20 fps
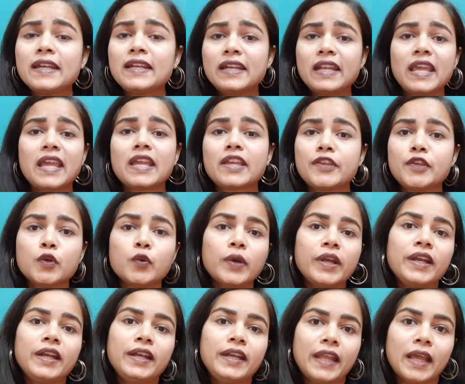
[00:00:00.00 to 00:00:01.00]
take you
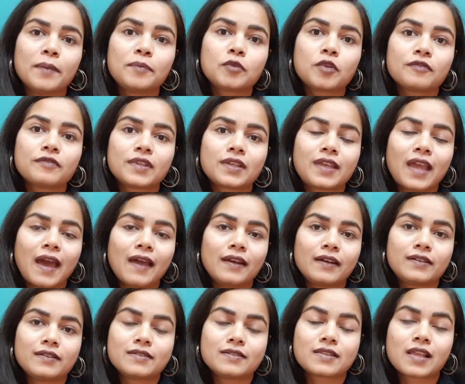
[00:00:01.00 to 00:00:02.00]
in depth of the
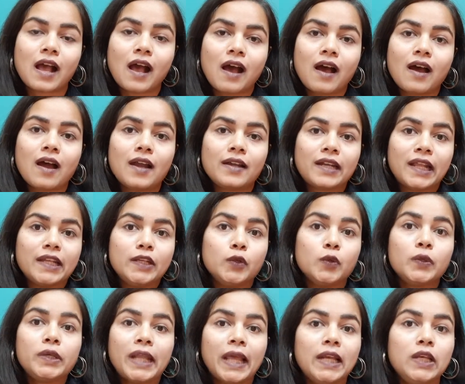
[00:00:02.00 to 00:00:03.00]
character's heart
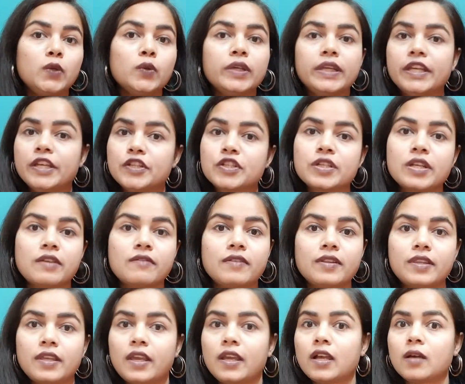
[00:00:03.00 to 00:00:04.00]
and tell you each and
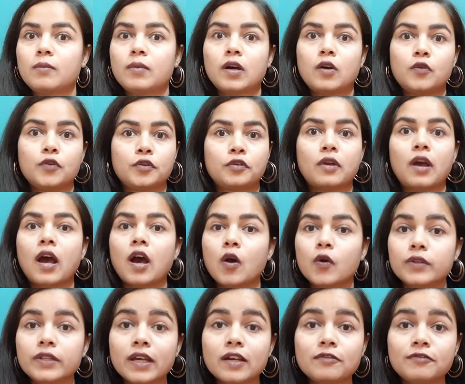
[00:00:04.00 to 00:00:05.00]
everything about how
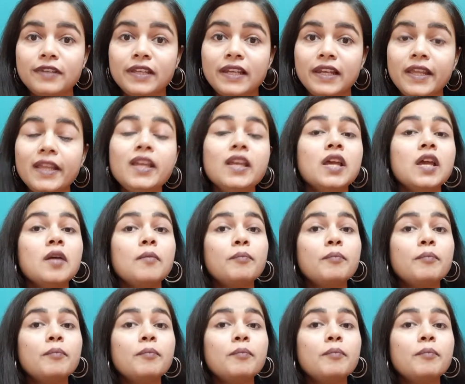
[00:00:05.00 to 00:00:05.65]
they are feeling.